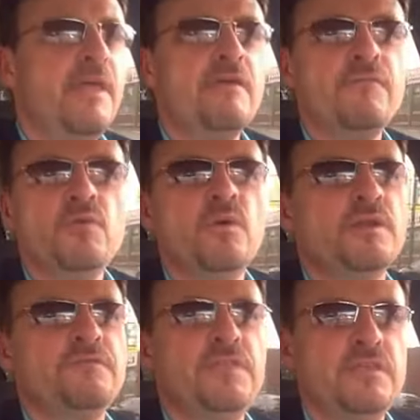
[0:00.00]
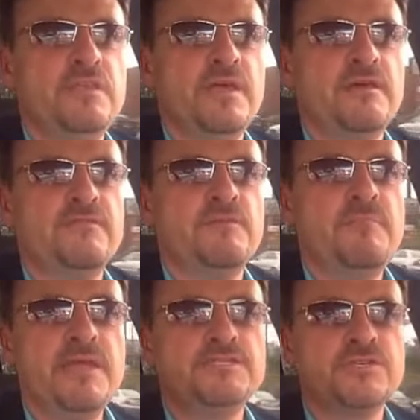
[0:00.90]
Every one of the
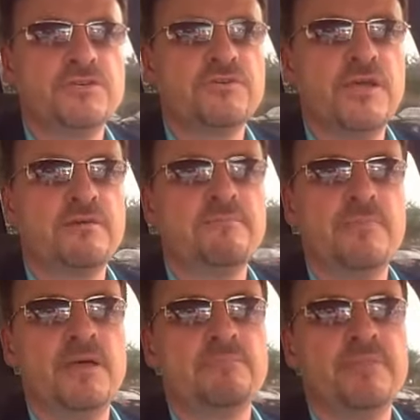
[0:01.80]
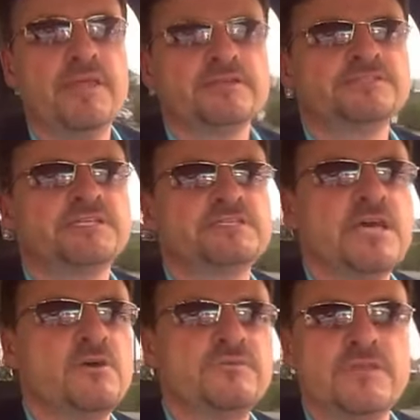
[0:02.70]
major players that's
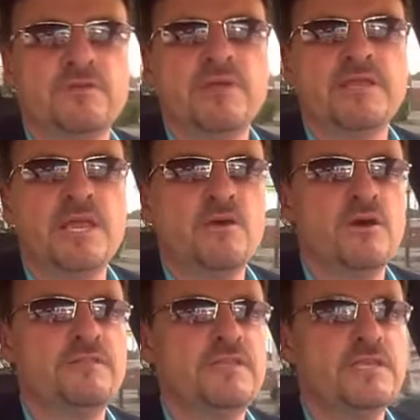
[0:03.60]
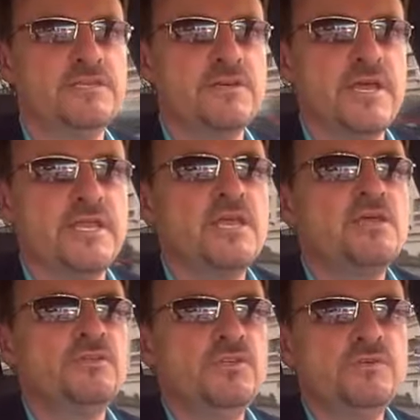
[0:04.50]
out there right now on the internet
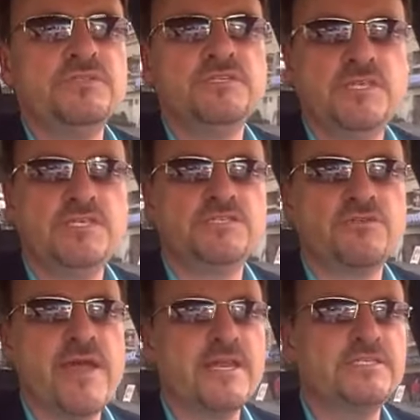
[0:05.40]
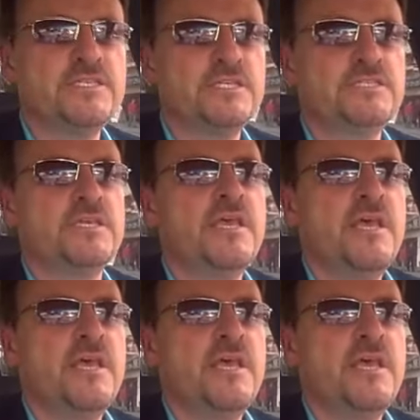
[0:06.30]
uses these strategies.